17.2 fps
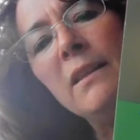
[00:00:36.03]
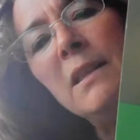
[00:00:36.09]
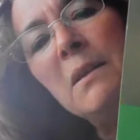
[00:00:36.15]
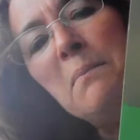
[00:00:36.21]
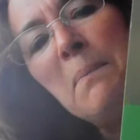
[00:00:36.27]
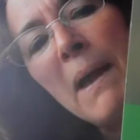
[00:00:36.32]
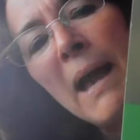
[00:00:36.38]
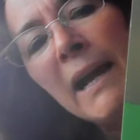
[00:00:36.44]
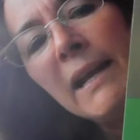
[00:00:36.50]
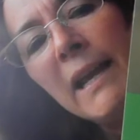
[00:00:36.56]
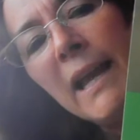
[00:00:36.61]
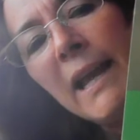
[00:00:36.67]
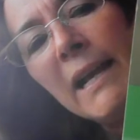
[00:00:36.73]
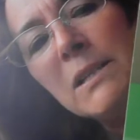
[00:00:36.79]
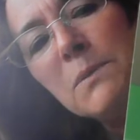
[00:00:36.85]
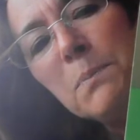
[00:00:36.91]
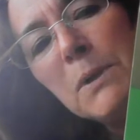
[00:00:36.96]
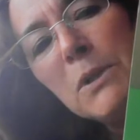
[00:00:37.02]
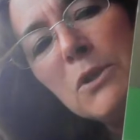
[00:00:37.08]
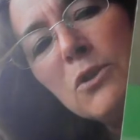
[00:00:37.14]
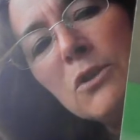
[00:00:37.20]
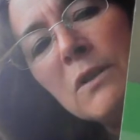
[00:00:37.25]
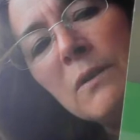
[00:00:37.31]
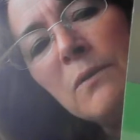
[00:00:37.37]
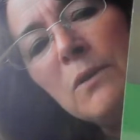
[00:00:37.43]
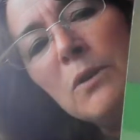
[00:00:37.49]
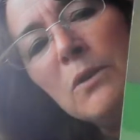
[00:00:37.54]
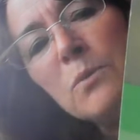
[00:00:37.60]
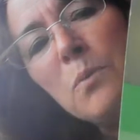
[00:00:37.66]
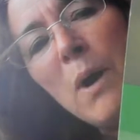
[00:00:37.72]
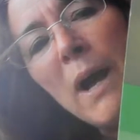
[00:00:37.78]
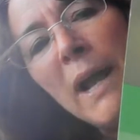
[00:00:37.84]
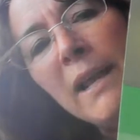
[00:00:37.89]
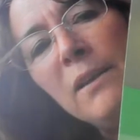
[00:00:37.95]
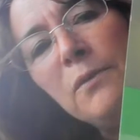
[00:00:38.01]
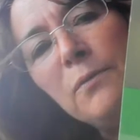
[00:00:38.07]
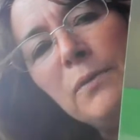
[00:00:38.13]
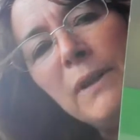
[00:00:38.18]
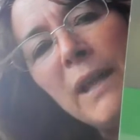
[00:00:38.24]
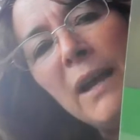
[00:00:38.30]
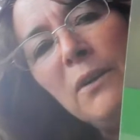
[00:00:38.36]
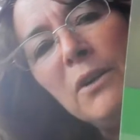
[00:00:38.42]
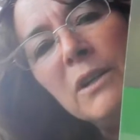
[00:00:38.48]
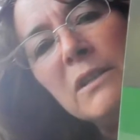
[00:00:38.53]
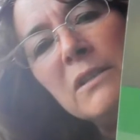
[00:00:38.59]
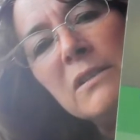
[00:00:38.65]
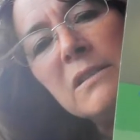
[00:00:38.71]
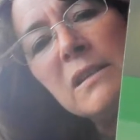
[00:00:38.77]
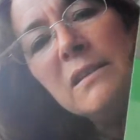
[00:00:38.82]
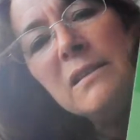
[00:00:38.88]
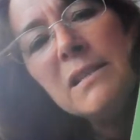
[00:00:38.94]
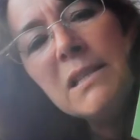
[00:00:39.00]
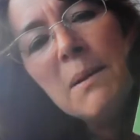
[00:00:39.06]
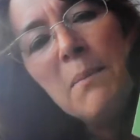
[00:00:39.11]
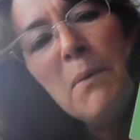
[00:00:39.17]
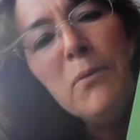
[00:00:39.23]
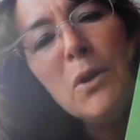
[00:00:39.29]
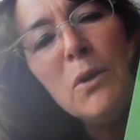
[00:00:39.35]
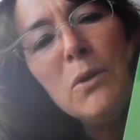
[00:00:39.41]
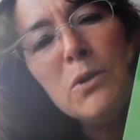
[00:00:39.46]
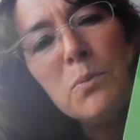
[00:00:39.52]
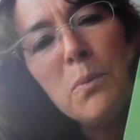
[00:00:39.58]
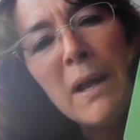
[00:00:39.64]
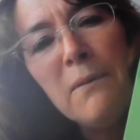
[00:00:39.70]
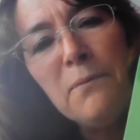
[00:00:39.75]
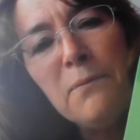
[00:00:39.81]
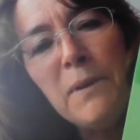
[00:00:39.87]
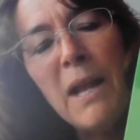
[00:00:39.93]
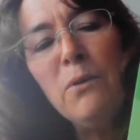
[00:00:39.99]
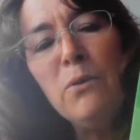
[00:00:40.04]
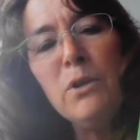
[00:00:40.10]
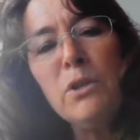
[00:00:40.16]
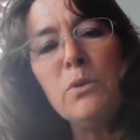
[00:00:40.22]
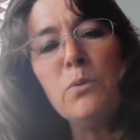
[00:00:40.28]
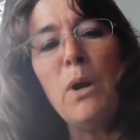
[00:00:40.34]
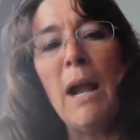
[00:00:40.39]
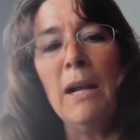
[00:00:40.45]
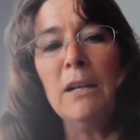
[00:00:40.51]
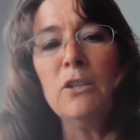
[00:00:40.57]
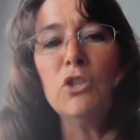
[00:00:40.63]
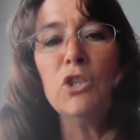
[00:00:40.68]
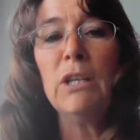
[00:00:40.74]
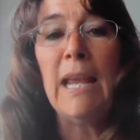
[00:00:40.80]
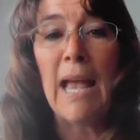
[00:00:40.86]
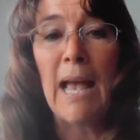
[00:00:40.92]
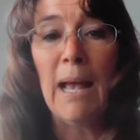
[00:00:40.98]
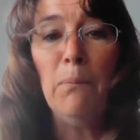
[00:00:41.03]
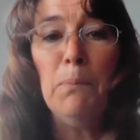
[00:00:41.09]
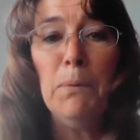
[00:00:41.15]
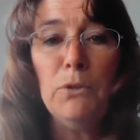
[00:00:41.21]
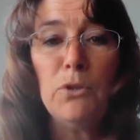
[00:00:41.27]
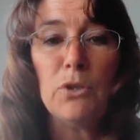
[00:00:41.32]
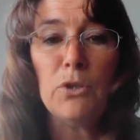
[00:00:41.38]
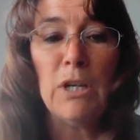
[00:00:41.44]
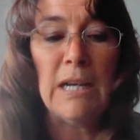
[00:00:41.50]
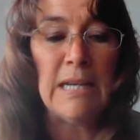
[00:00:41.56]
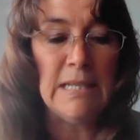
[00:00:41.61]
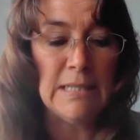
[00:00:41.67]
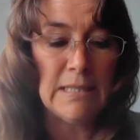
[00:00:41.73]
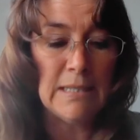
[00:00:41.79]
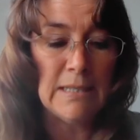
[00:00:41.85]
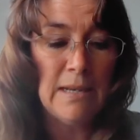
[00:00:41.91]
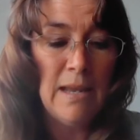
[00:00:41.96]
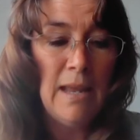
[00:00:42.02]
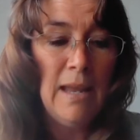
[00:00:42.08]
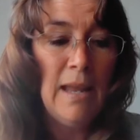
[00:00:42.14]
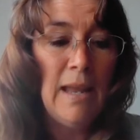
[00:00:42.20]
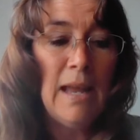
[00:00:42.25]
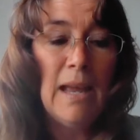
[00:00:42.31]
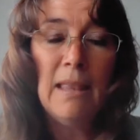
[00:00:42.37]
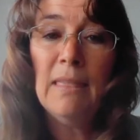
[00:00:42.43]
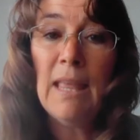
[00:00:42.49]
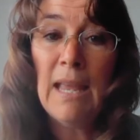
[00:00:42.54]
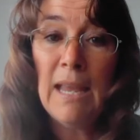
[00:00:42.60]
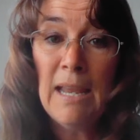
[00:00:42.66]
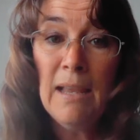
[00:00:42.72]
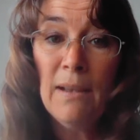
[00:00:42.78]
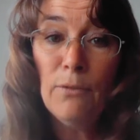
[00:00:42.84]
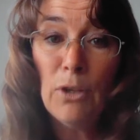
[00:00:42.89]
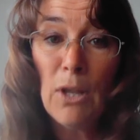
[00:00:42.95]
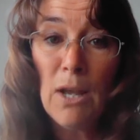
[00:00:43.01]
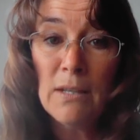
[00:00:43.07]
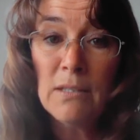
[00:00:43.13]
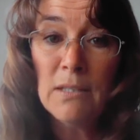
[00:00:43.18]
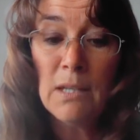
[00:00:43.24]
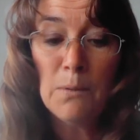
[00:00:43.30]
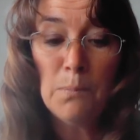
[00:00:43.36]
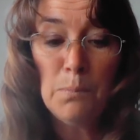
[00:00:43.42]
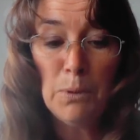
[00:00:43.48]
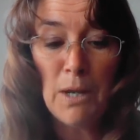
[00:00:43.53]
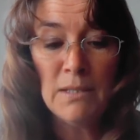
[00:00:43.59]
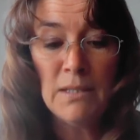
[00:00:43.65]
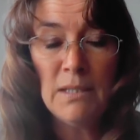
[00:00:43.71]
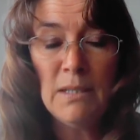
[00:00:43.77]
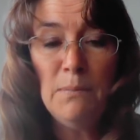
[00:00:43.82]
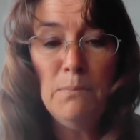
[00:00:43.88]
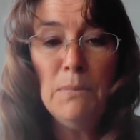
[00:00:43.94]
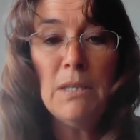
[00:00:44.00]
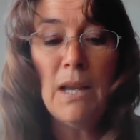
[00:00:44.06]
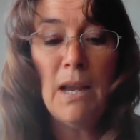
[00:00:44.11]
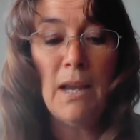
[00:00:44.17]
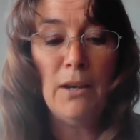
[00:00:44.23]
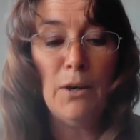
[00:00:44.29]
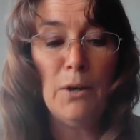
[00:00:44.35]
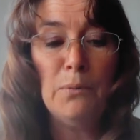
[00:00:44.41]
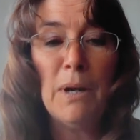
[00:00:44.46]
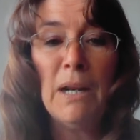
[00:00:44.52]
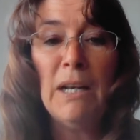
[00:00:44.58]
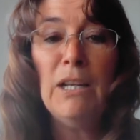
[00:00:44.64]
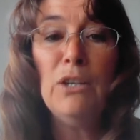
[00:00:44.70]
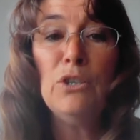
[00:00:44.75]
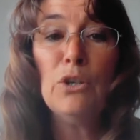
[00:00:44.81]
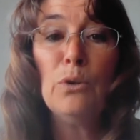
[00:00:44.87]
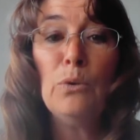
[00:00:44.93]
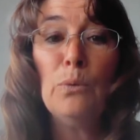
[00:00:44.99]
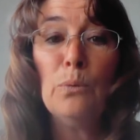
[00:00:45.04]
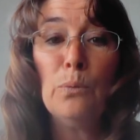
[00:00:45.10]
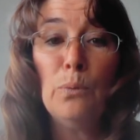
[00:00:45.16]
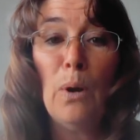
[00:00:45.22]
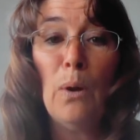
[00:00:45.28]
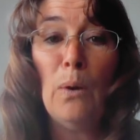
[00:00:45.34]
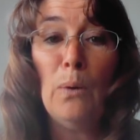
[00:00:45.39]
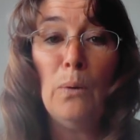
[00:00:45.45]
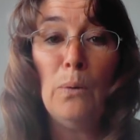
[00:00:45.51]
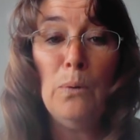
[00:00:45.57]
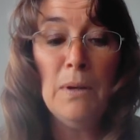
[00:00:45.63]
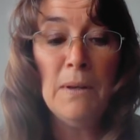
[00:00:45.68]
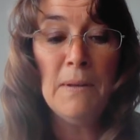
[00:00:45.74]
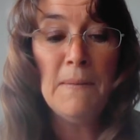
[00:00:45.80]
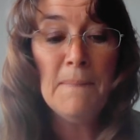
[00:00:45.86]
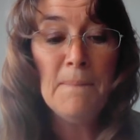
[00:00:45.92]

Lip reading: on the back, it has pictures of those white flowers. Some of those white flowers were actually apple trees, and they have lost their blossoms and are ready to grow